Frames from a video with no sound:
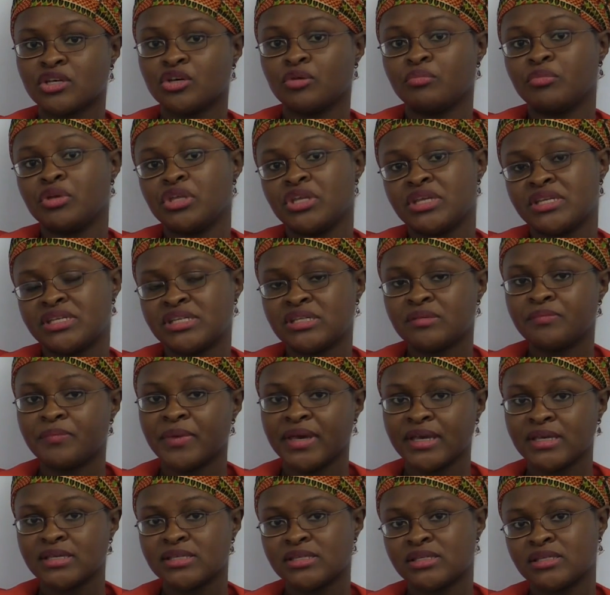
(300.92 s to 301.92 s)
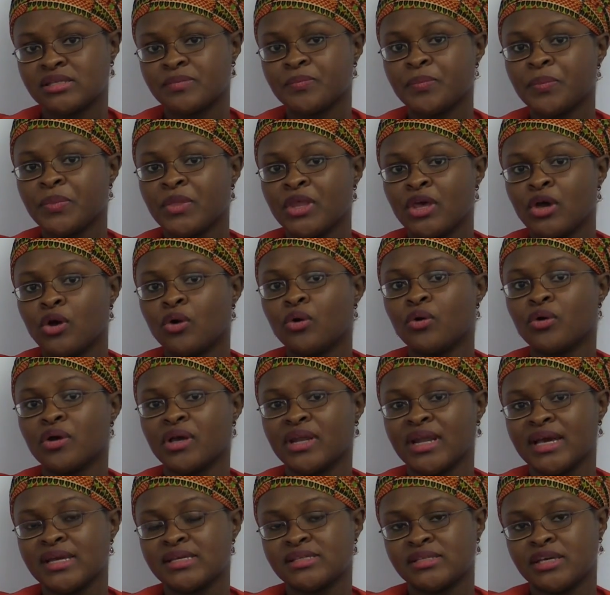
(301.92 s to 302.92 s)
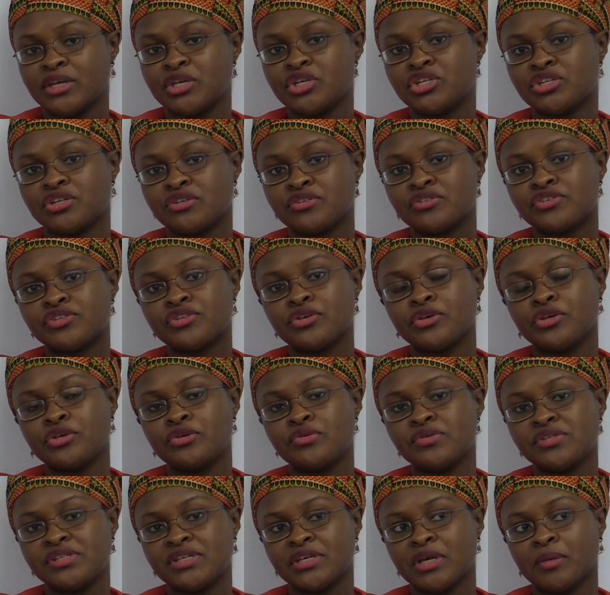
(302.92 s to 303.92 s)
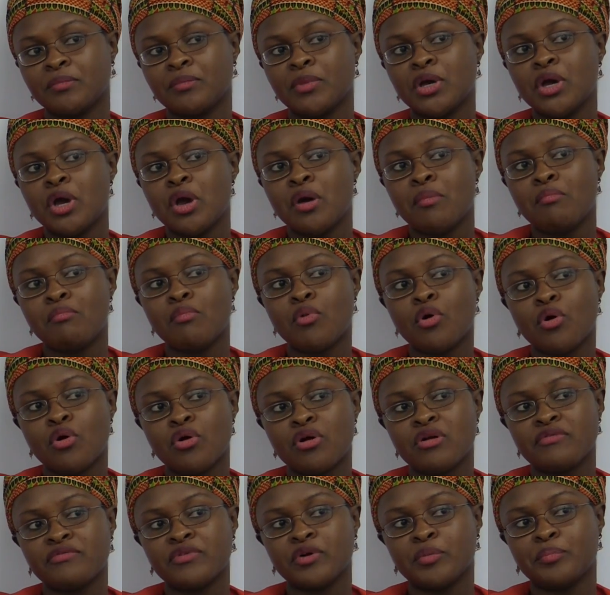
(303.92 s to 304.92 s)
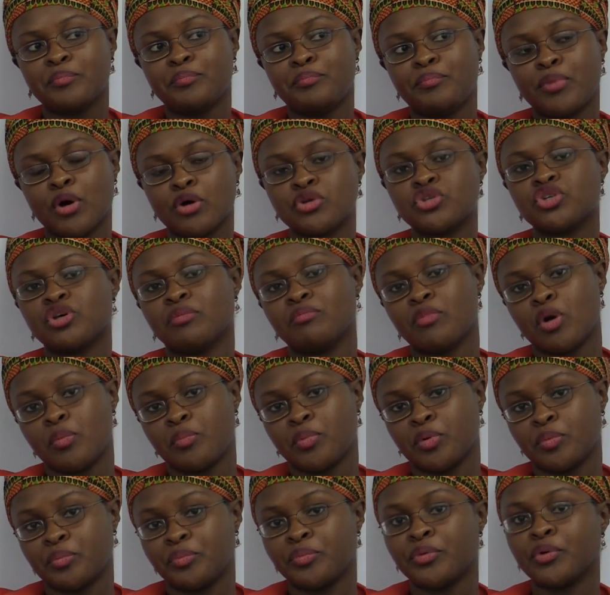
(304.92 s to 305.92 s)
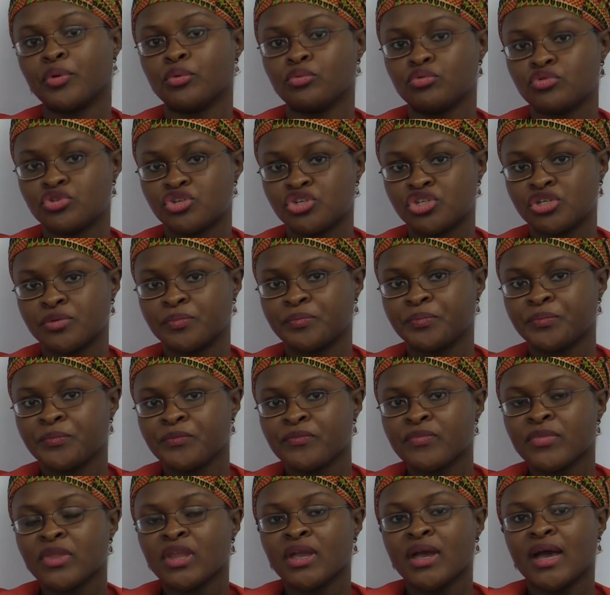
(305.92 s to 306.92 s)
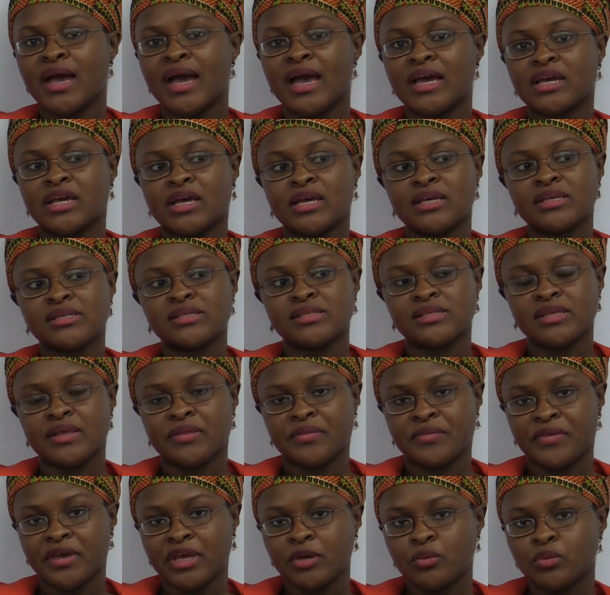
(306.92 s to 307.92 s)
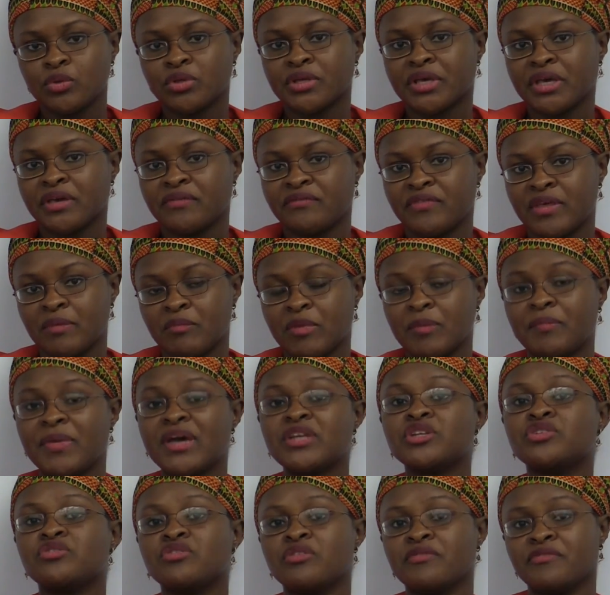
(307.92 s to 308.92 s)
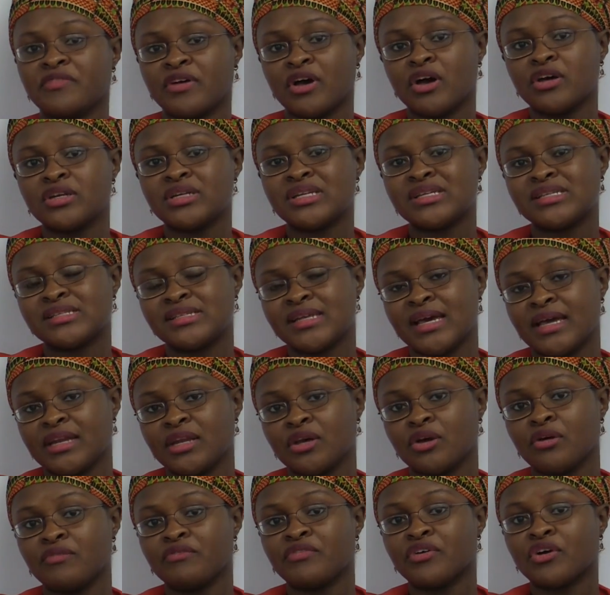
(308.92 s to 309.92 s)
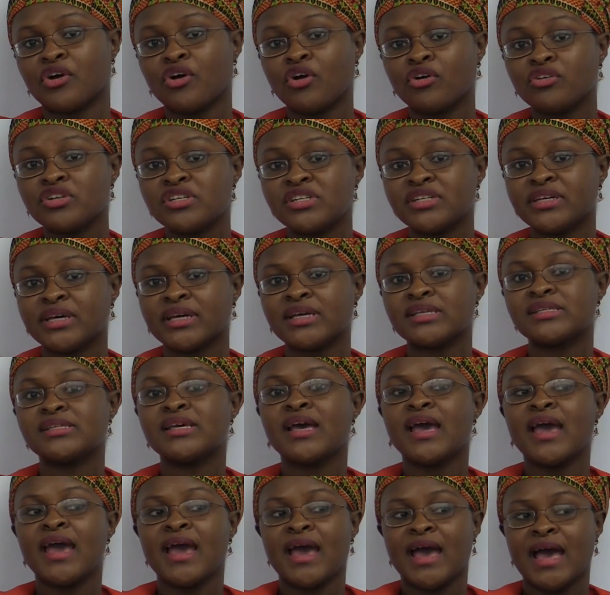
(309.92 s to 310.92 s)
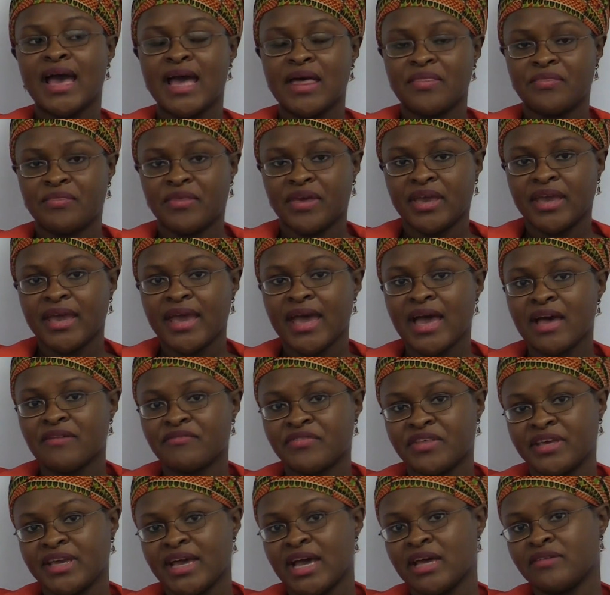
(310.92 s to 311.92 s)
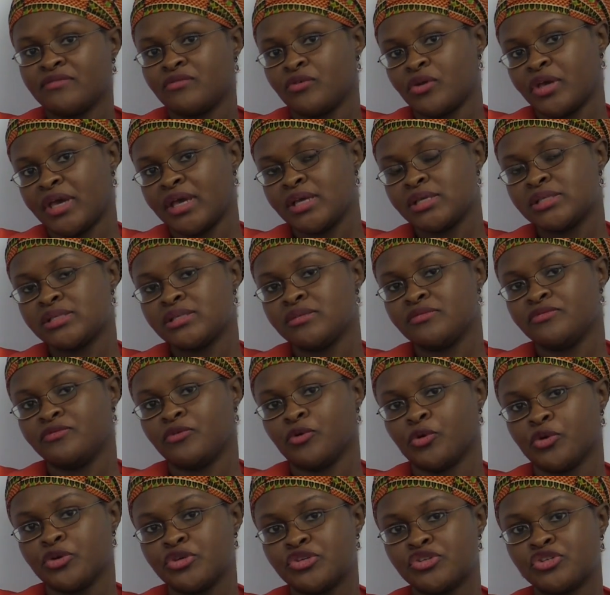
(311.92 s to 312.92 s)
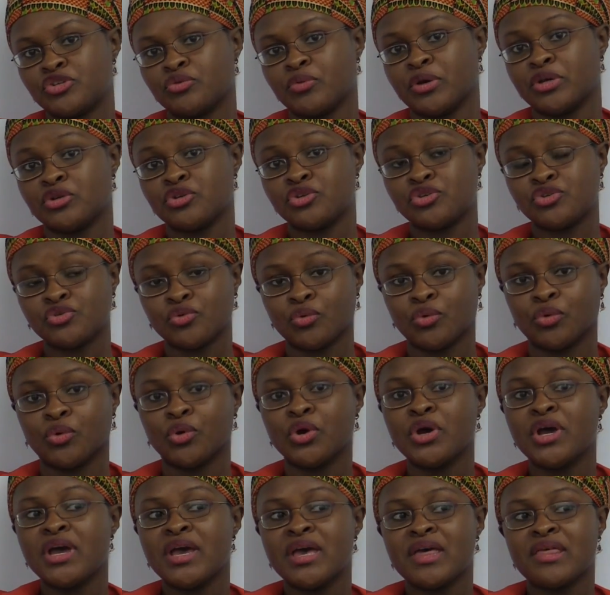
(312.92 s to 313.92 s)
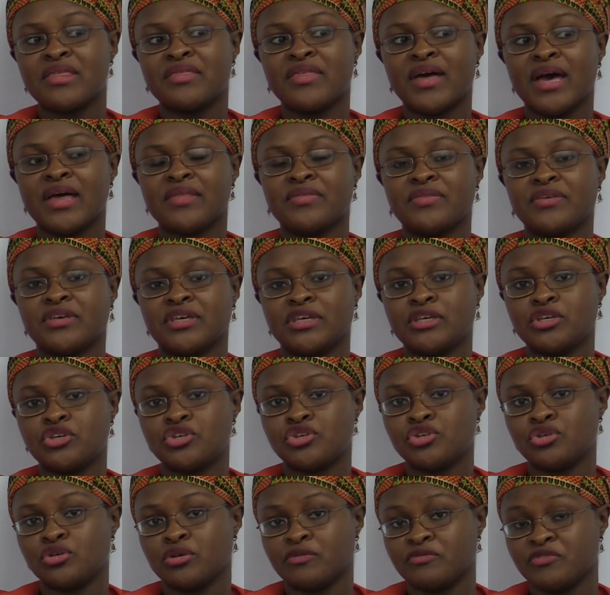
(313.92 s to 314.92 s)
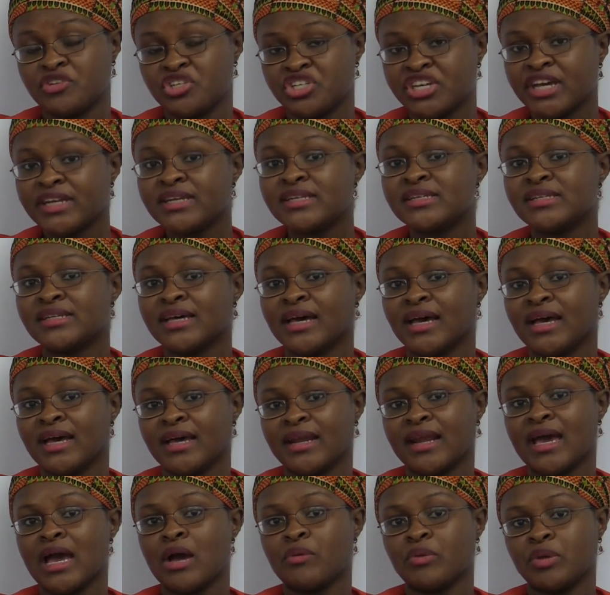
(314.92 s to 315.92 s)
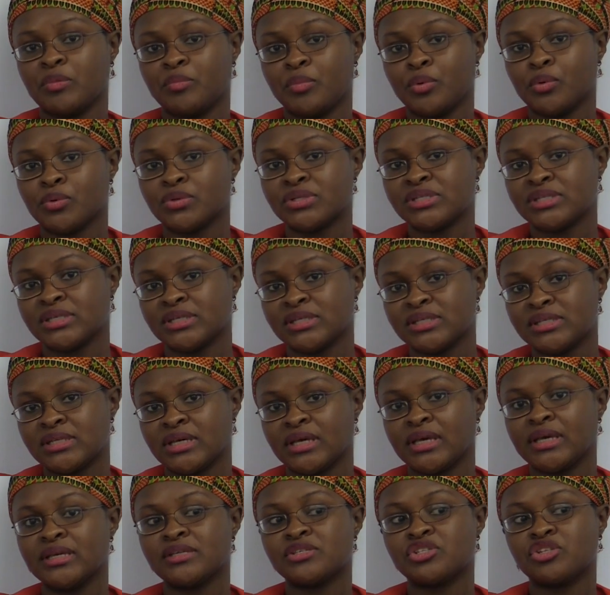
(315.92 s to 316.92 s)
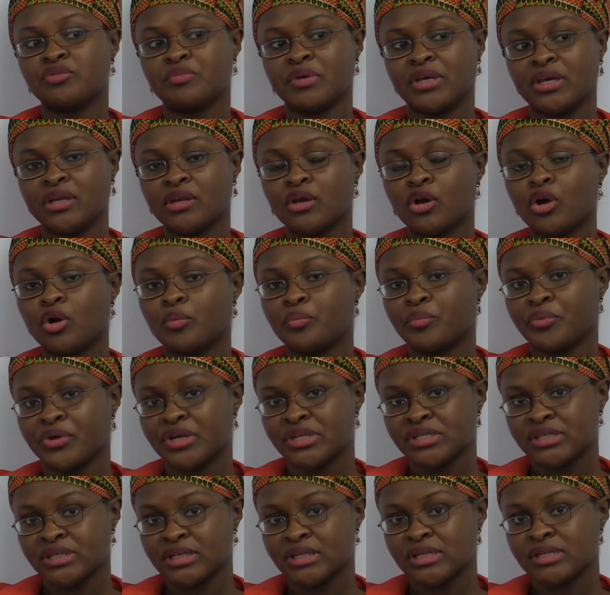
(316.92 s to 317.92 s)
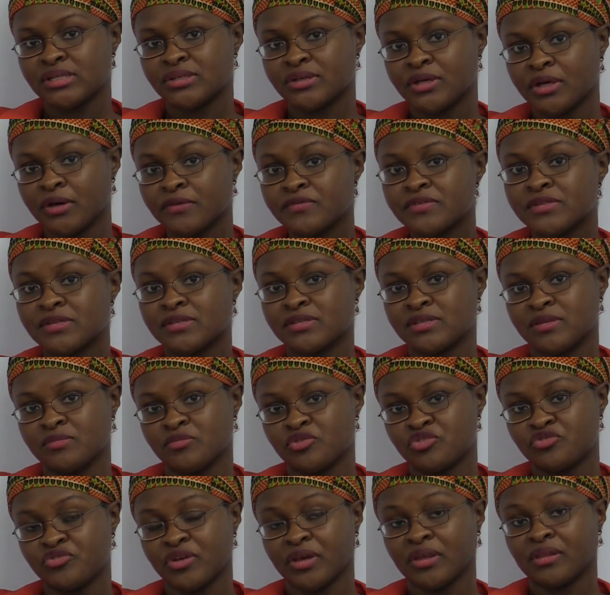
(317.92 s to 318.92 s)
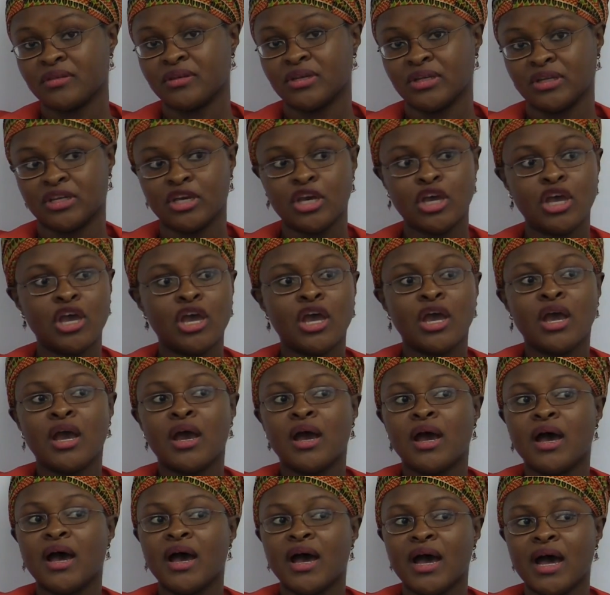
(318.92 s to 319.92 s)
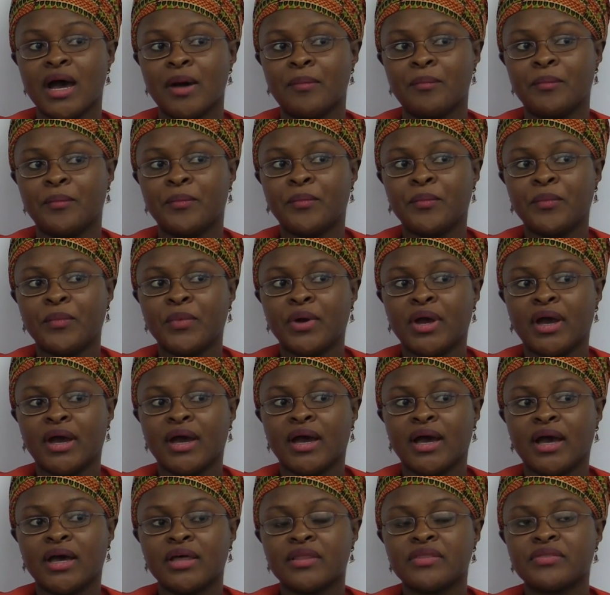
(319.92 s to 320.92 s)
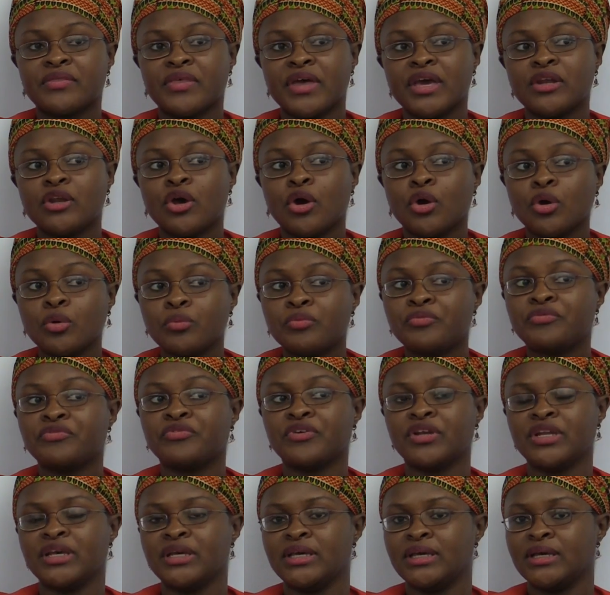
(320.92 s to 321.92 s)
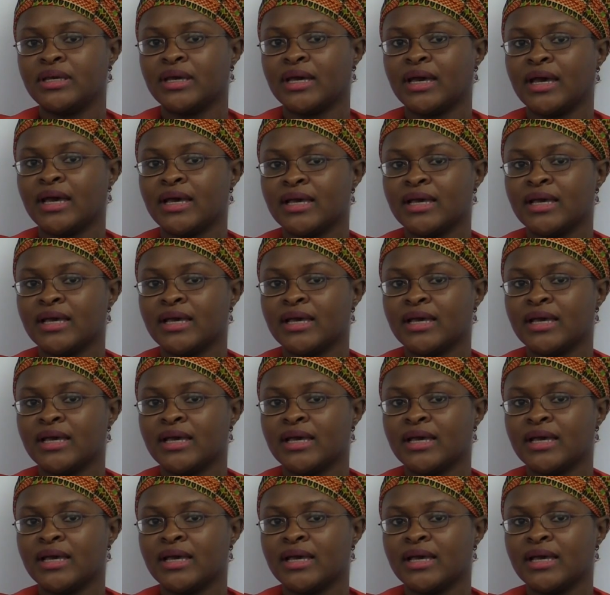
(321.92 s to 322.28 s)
community-based organizations, so using more of a bottom-up approach, because they will give them a better understanding of the context and they have the advocacy voice to ensure that the issue of gender and how important it is to be incorporated into health system strengthening, then hopefully